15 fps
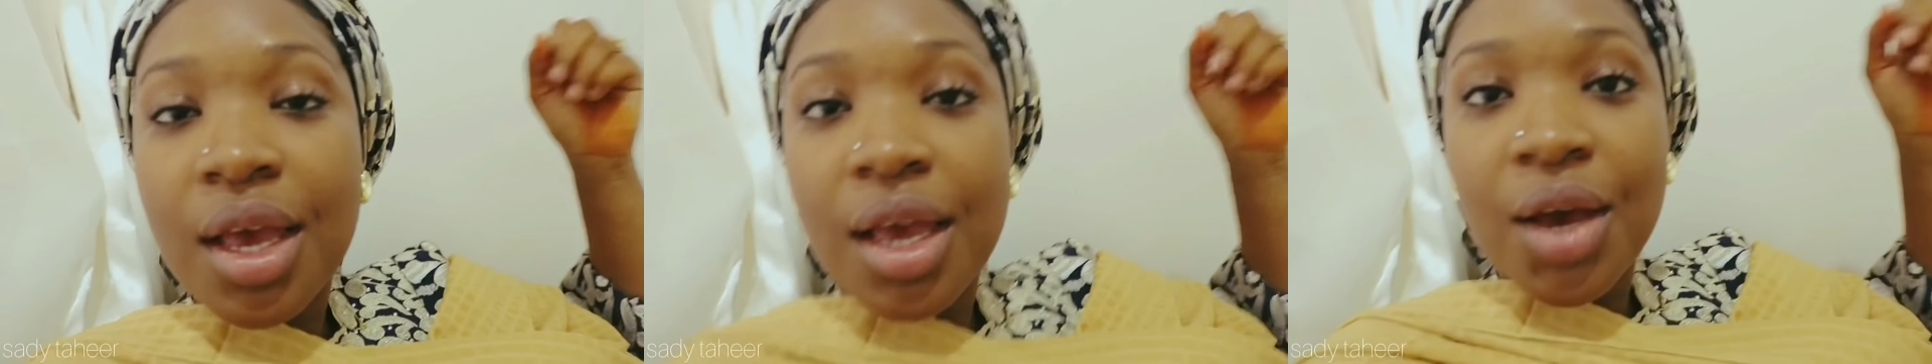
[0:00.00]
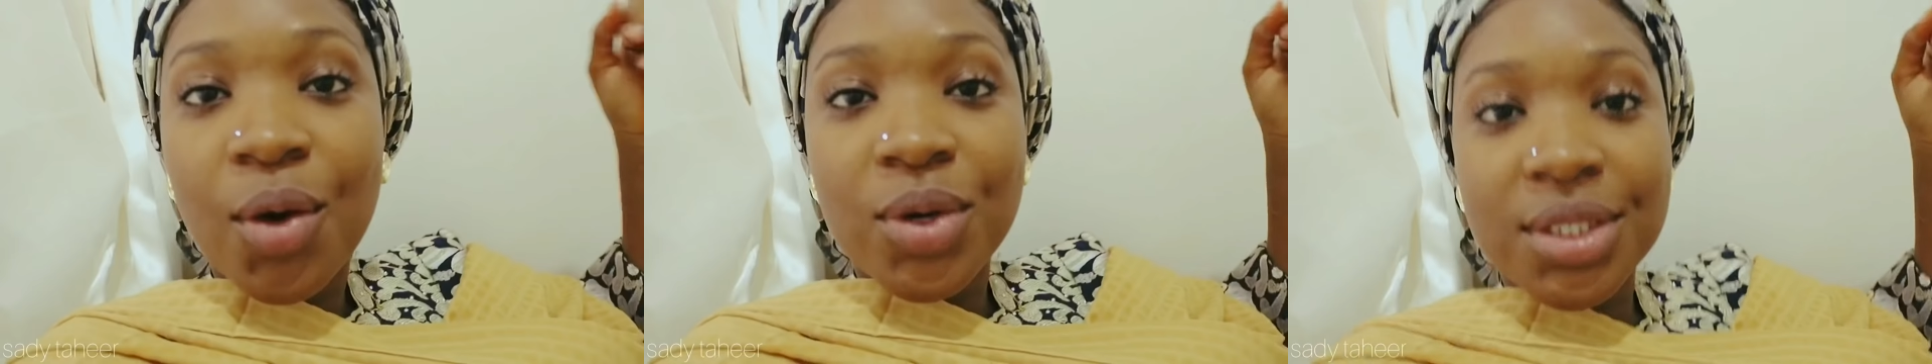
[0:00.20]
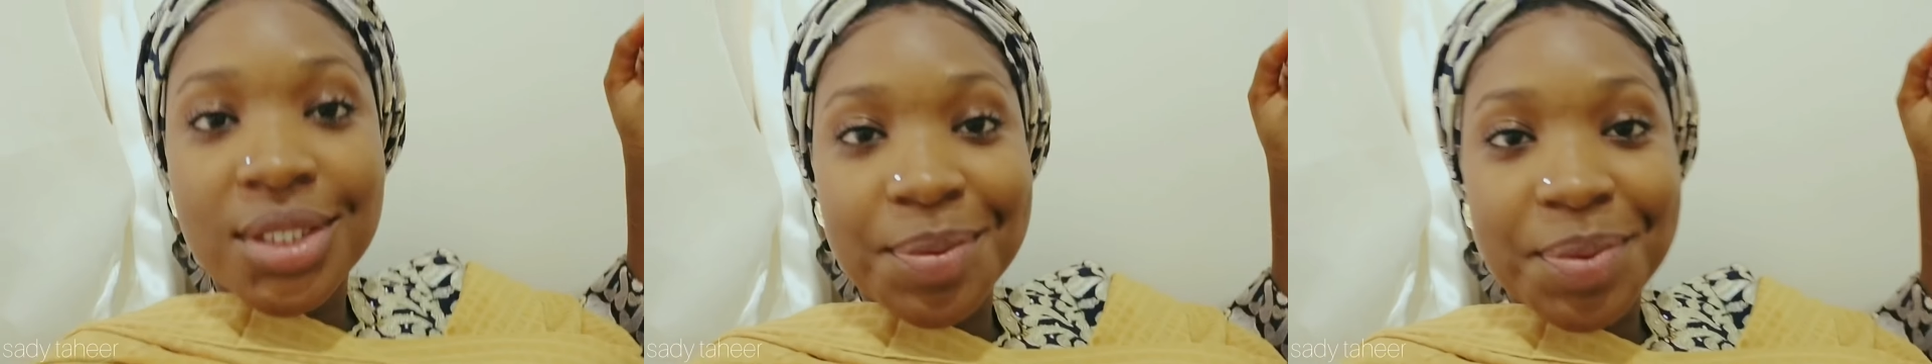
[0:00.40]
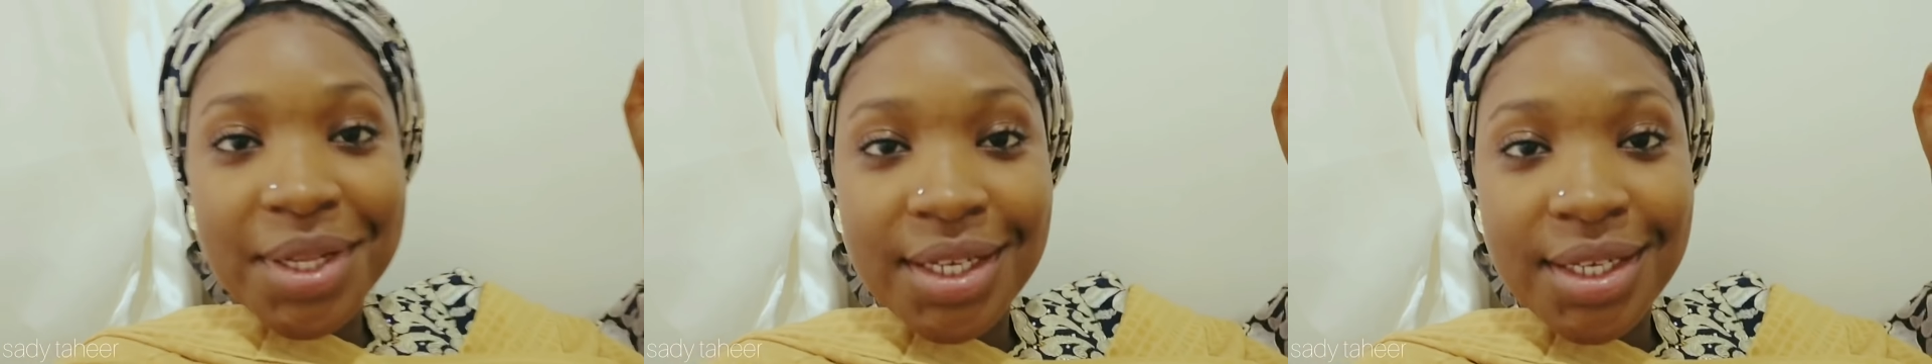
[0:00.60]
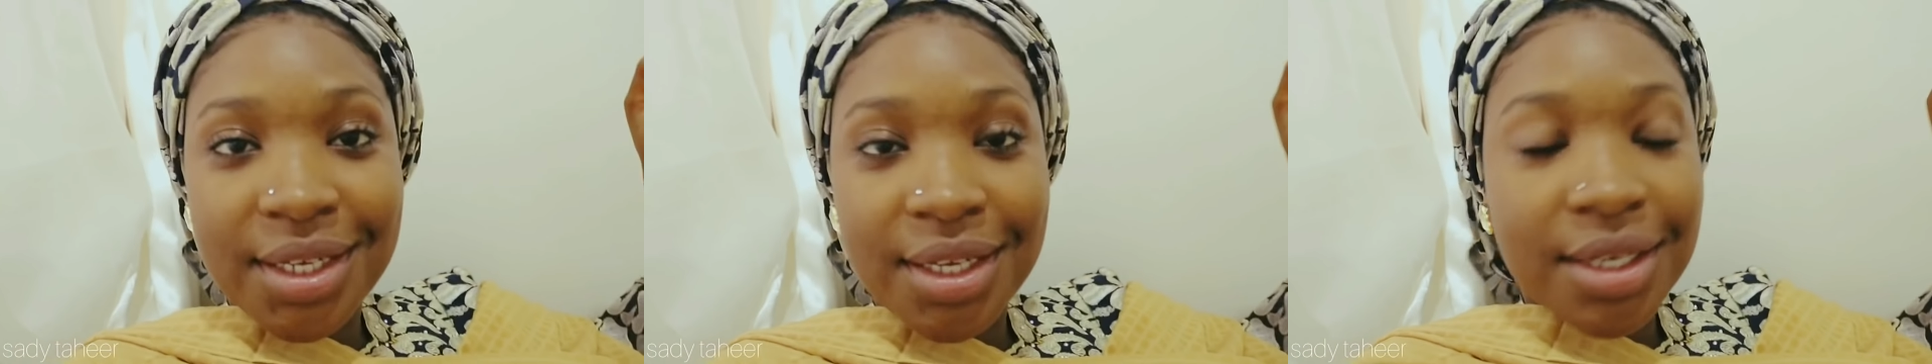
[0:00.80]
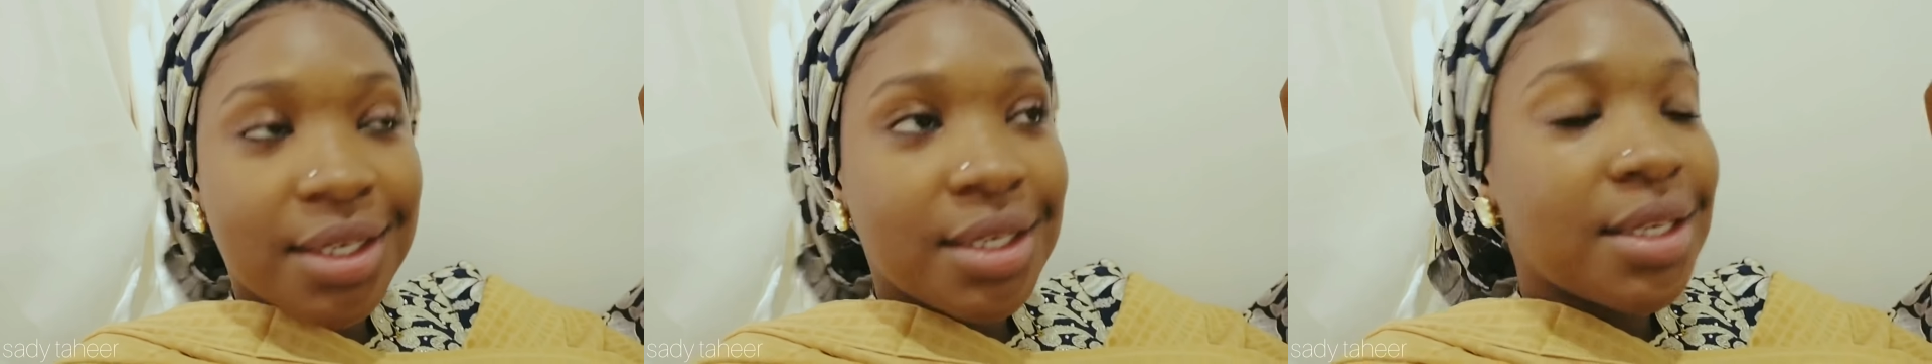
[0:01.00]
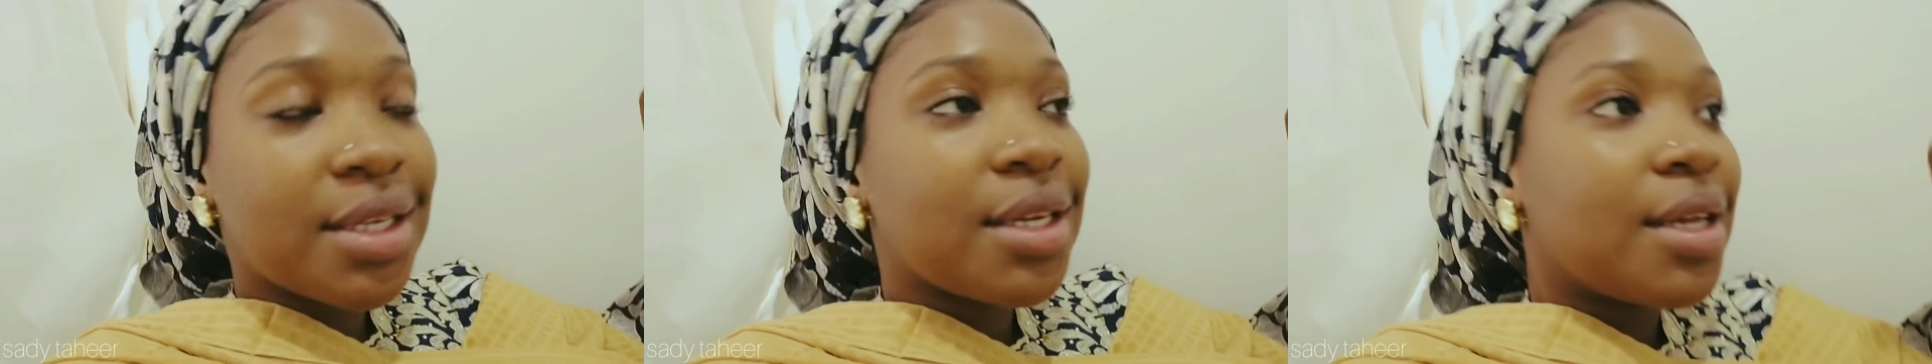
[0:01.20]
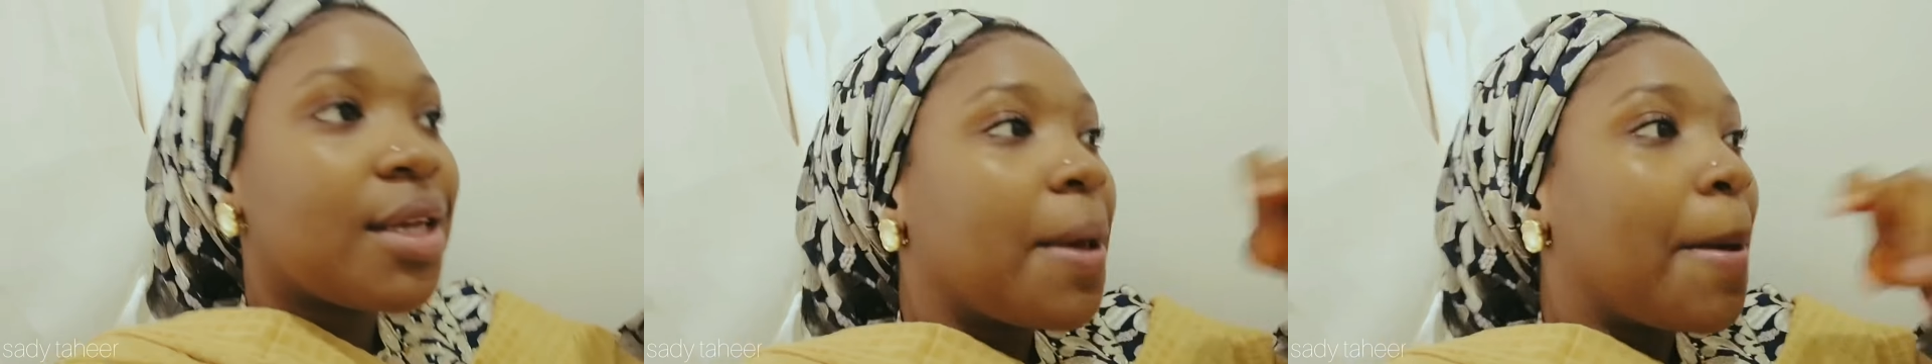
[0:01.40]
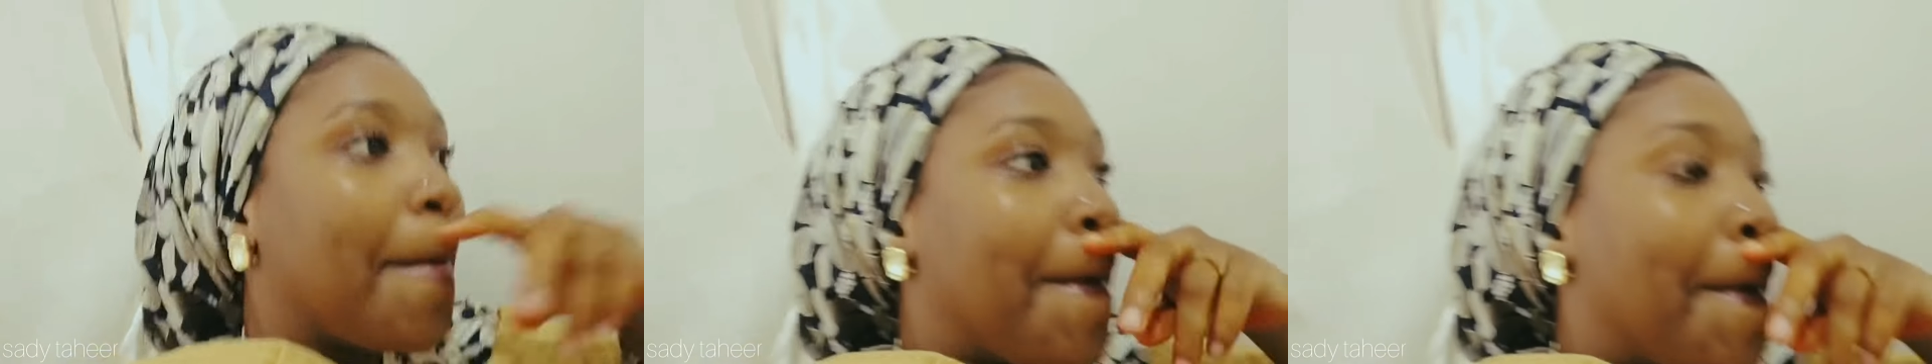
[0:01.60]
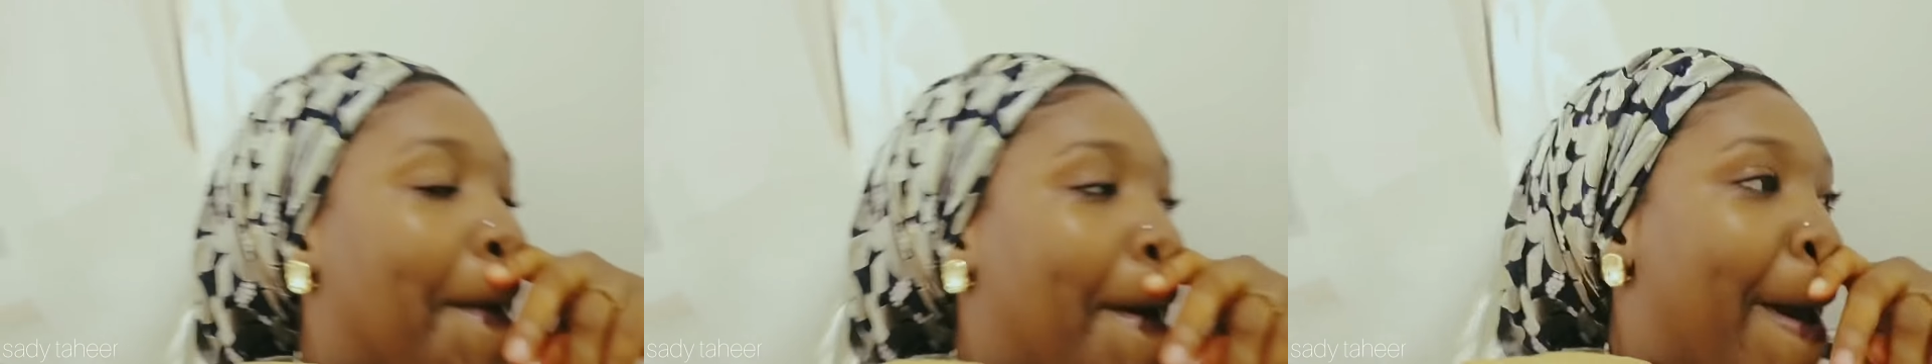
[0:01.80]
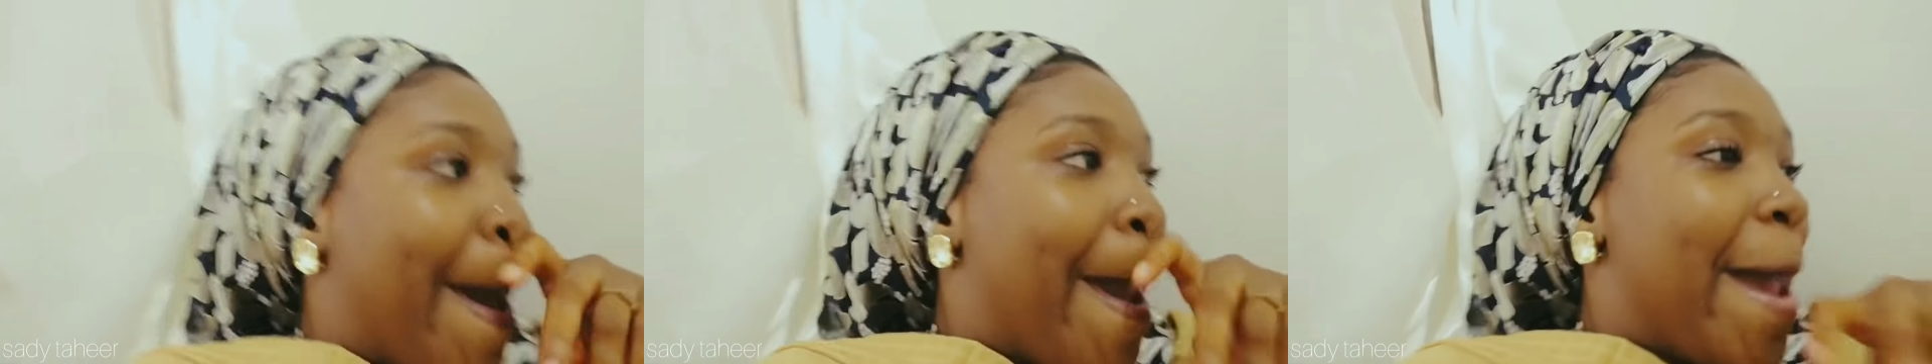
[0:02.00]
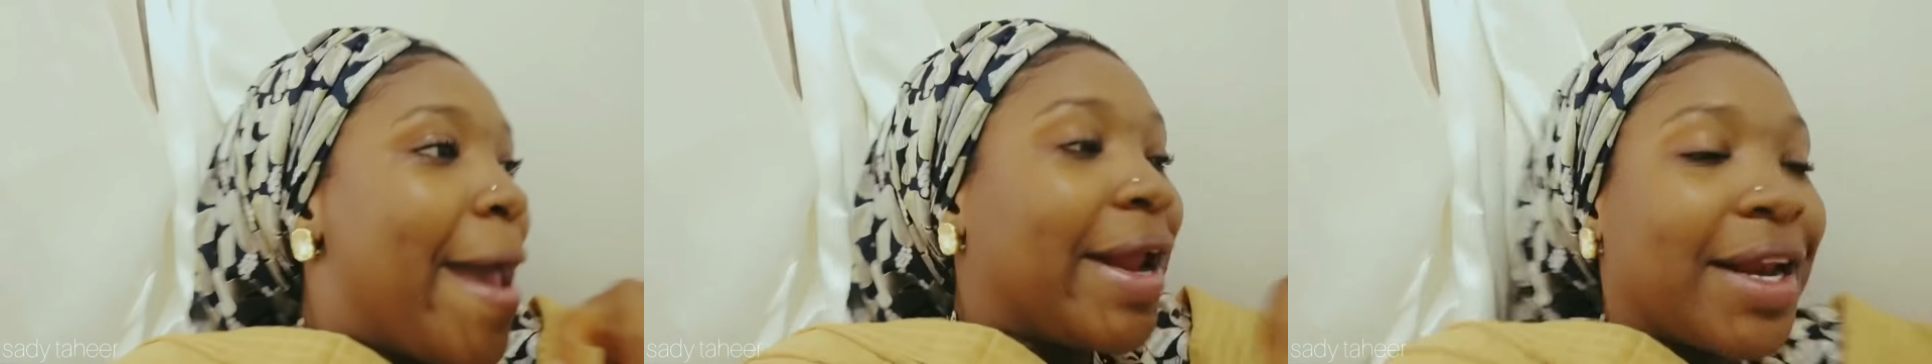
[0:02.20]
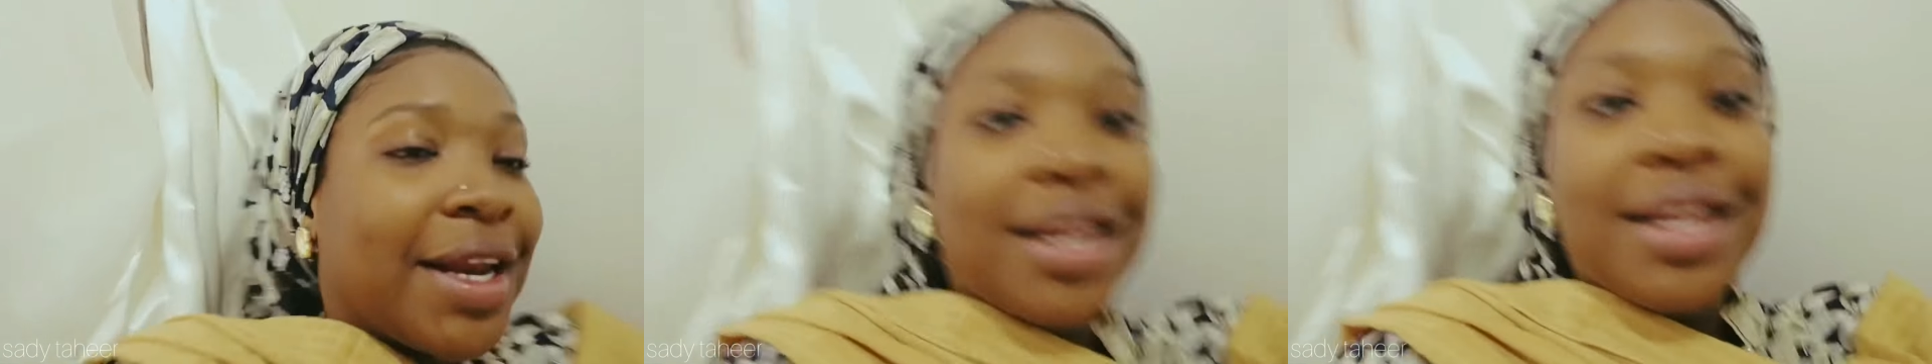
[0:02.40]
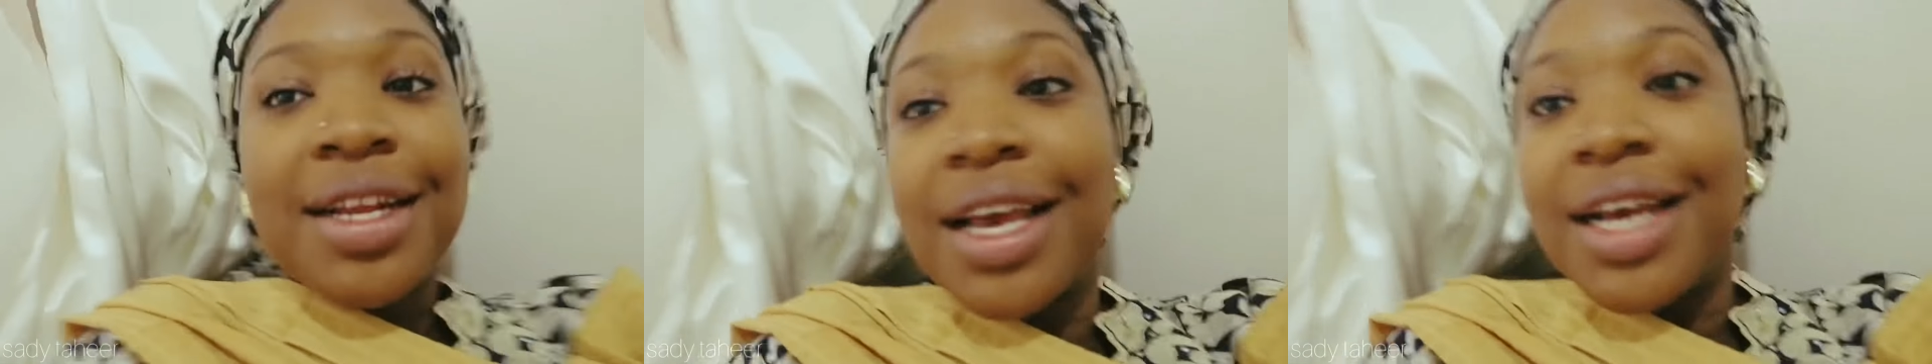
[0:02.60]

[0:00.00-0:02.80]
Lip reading: It was deep cleaning. And